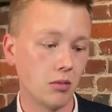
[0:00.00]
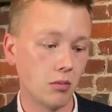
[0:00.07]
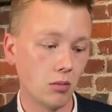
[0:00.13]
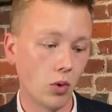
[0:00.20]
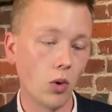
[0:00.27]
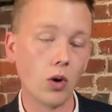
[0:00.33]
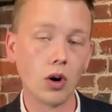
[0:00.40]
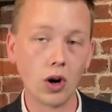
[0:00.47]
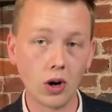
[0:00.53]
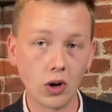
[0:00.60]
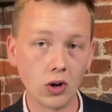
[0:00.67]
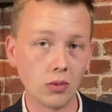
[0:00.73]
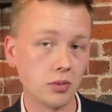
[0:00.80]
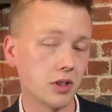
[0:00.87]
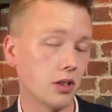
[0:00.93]
more
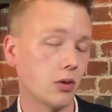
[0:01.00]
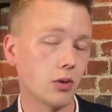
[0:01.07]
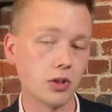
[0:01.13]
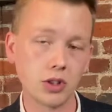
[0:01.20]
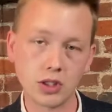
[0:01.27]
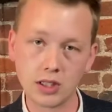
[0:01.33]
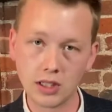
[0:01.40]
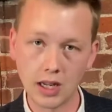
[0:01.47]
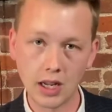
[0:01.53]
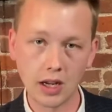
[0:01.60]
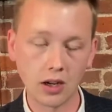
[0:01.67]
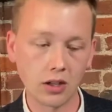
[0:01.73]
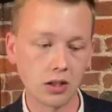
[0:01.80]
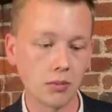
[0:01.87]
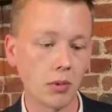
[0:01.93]
homes that were just
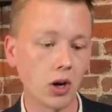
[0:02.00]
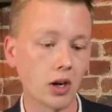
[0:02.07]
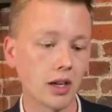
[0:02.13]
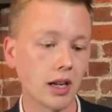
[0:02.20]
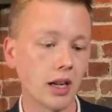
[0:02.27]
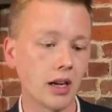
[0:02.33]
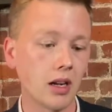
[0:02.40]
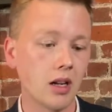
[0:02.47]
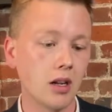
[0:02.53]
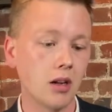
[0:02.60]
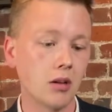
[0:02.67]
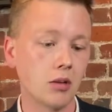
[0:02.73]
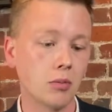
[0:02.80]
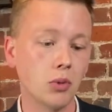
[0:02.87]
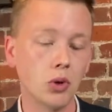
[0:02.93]
staying on the market,
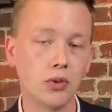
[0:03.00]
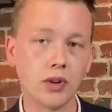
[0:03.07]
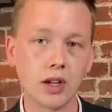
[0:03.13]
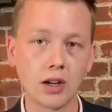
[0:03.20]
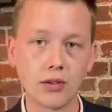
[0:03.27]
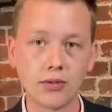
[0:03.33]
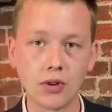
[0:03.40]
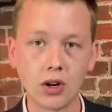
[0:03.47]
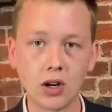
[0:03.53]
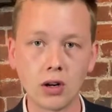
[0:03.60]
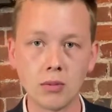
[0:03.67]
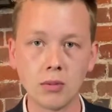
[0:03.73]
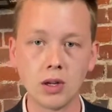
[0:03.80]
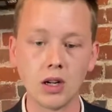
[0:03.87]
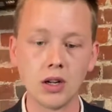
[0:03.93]
moving
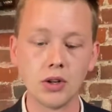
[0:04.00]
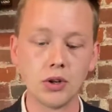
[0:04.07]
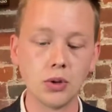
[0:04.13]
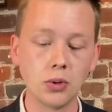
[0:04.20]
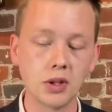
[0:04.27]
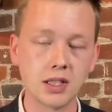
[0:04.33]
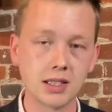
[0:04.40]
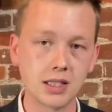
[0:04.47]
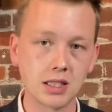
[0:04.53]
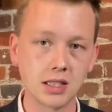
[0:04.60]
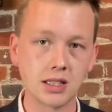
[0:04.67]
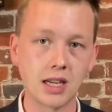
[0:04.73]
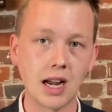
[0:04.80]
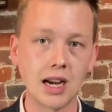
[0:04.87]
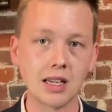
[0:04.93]
from a new listing
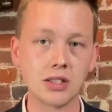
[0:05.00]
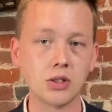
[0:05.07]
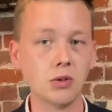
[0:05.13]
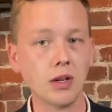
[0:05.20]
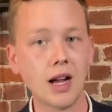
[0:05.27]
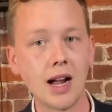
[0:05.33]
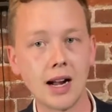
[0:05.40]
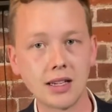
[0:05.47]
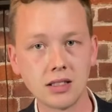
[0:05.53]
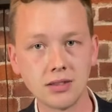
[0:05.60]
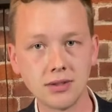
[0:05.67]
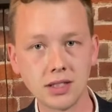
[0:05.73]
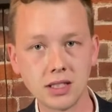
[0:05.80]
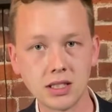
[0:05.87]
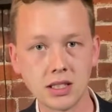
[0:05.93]
status to an active
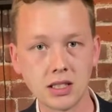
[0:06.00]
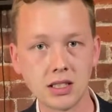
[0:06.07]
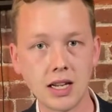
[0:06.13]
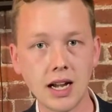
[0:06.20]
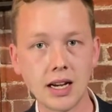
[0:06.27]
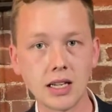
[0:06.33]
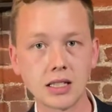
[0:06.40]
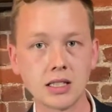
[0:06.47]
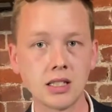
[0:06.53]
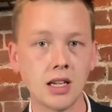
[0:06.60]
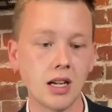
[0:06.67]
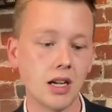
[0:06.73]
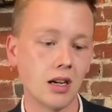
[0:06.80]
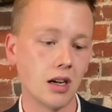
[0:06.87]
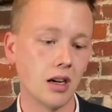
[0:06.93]
listing status,
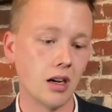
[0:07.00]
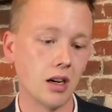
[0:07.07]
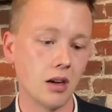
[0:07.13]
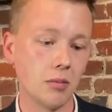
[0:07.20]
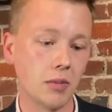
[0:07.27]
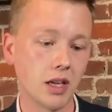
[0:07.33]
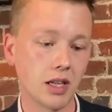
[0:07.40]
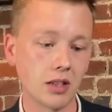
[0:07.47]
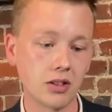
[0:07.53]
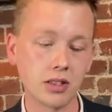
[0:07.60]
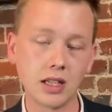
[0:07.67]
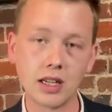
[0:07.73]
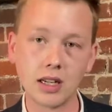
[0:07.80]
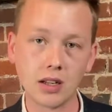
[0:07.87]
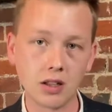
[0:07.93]
meaning they're
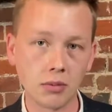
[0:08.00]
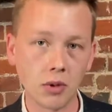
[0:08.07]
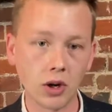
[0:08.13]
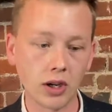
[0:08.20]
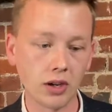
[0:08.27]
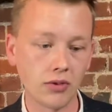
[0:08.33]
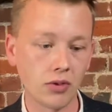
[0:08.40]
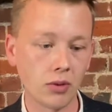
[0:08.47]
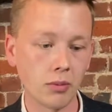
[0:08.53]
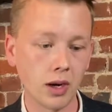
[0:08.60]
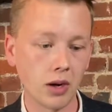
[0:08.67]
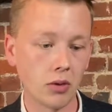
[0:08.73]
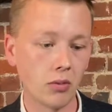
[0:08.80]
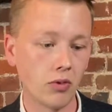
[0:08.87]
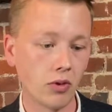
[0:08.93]
staying on the market for
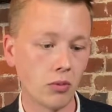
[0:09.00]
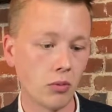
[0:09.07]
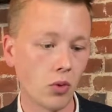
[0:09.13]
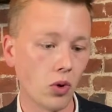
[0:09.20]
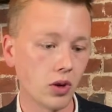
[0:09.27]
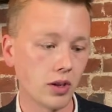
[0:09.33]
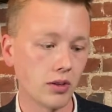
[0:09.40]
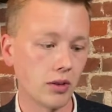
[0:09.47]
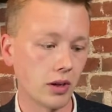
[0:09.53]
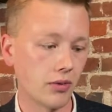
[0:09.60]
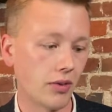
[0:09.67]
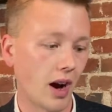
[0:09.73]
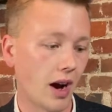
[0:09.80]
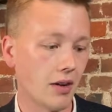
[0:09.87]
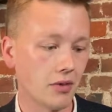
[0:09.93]
more than
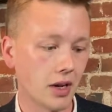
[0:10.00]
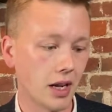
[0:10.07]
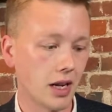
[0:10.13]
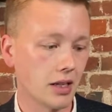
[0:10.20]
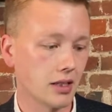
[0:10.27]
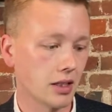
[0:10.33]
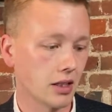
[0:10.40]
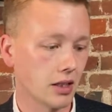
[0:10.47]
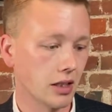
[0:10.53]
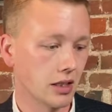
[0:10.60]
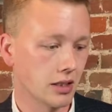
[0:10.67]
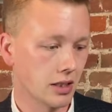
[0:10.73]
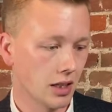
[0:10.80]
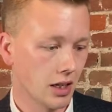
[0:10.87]
5 days at least.